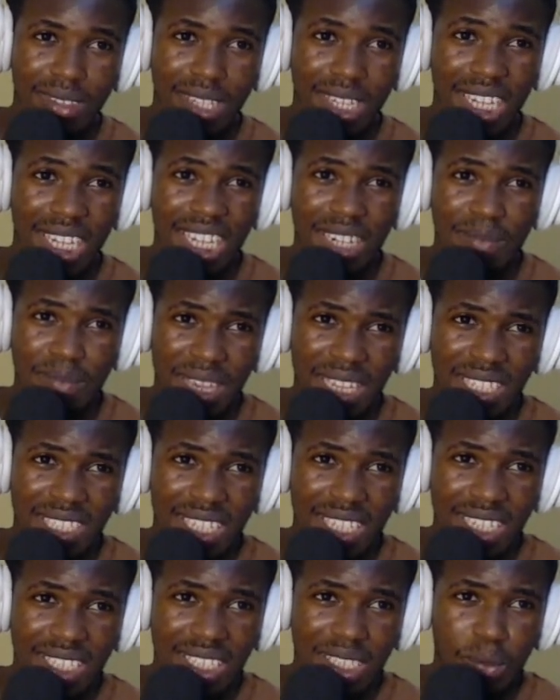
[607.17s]
It makes
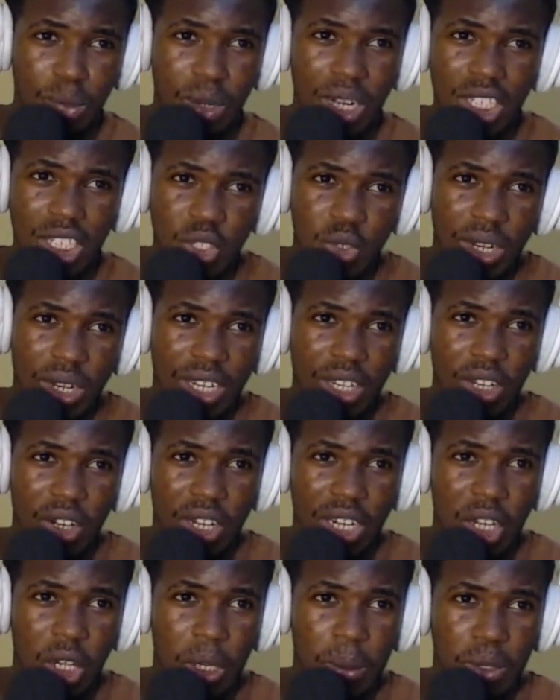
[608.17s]
sense, but let's try the
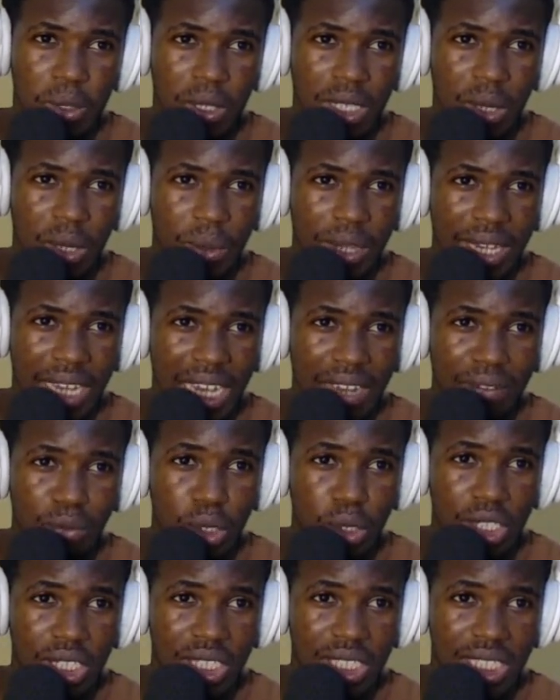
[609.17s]
other option that we have,
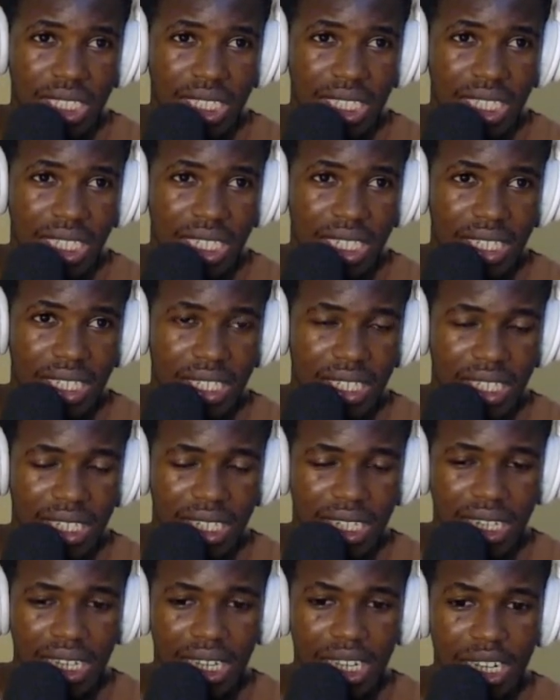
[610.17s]
which is the
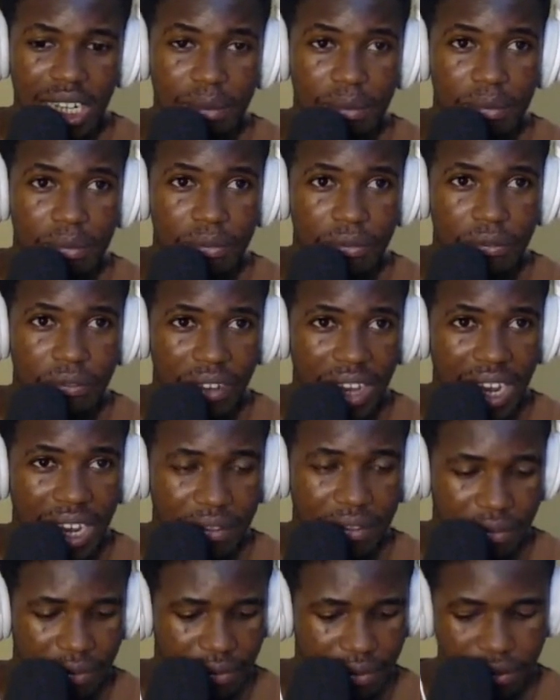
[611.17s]

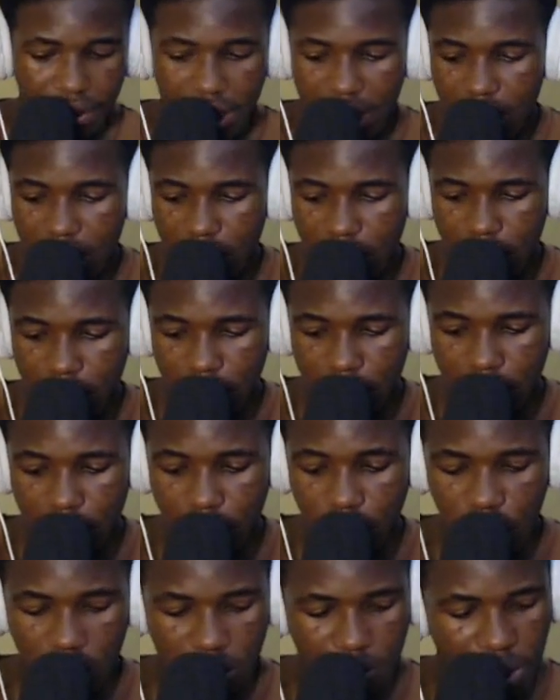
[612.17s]
5, right?
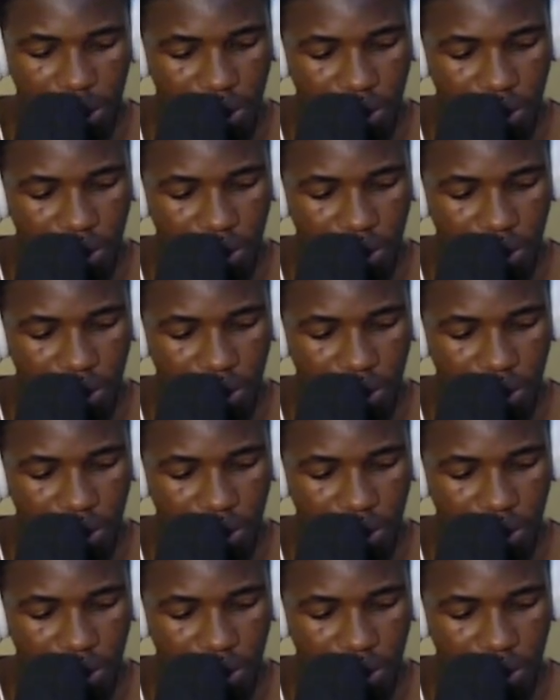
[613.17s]
G major.